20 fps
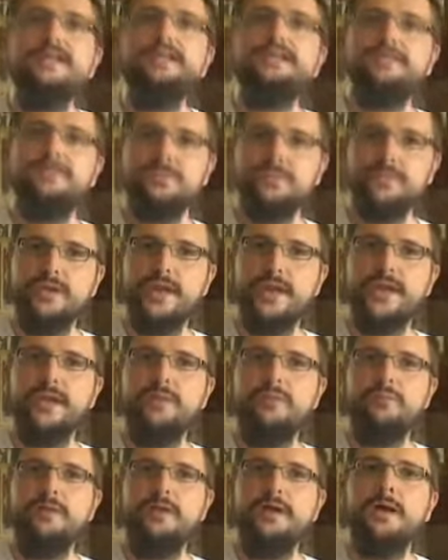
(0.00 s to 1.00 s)
interval
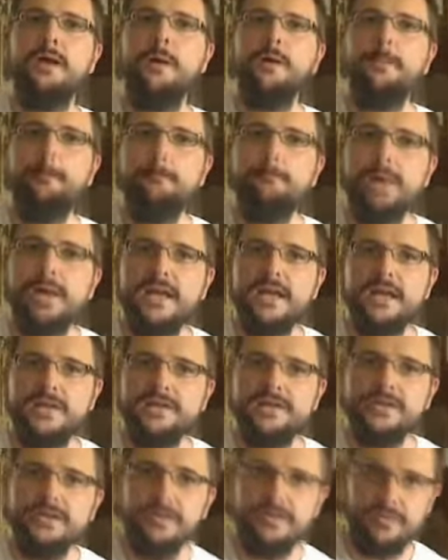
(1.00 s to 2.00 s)
name
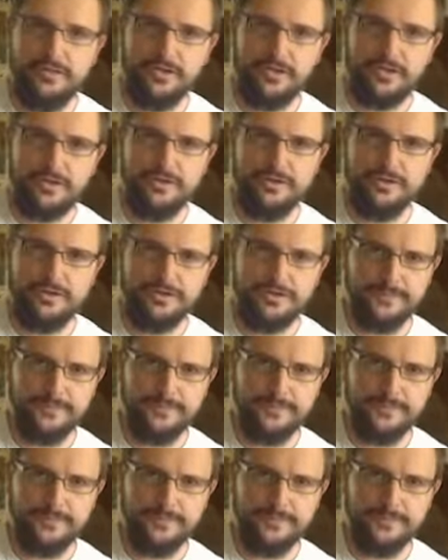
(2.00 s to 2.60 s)
major third.